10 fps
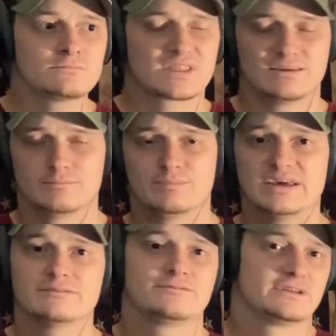and
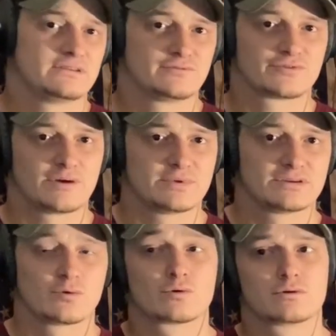benefiting from
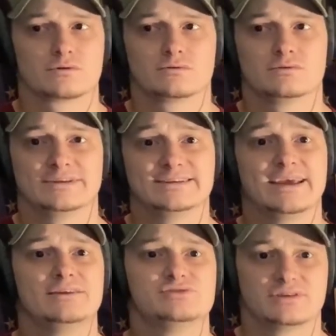it or
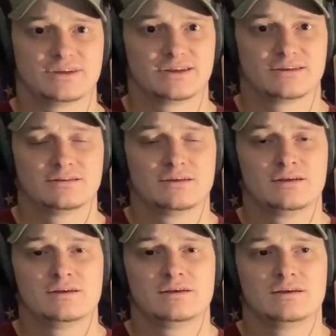engaging in it
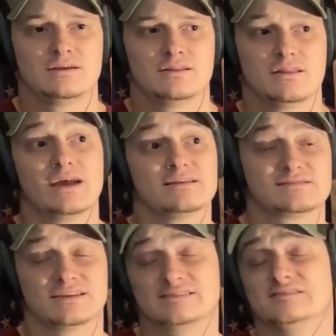that is
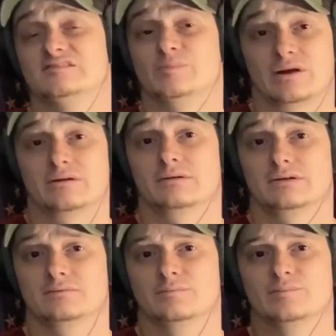that's
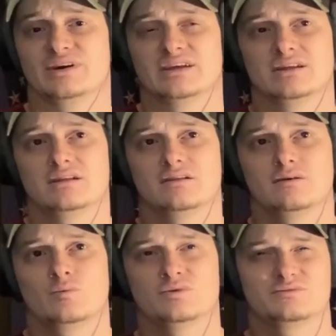inspiring. But
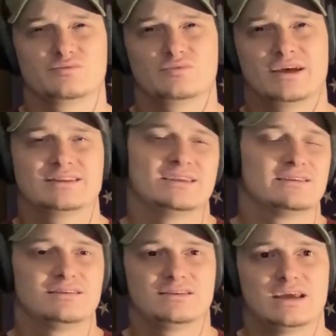what at the end
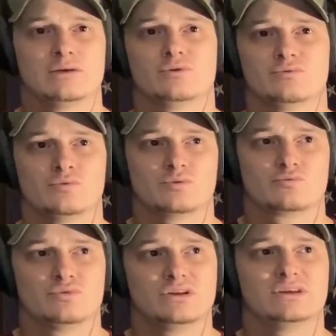of the day, what what
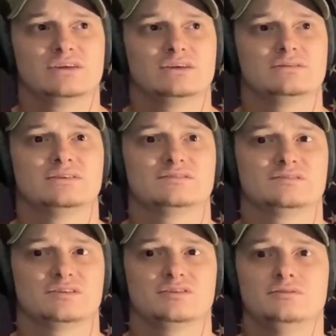really is
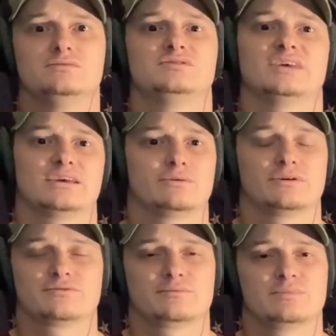a huge
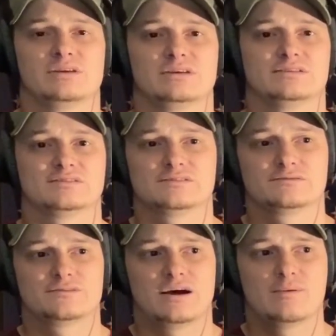takeaway for me is
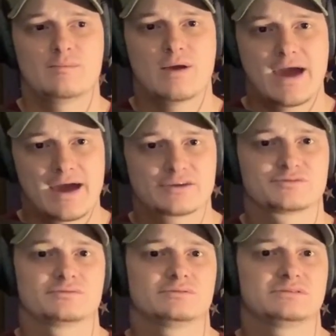if I'm
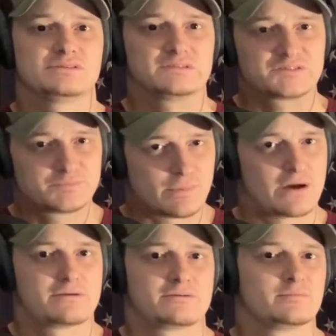actually
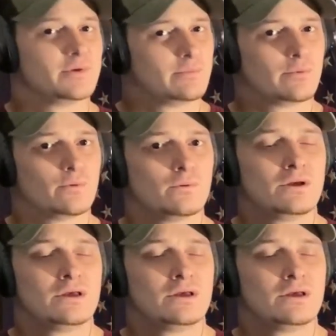inspiring people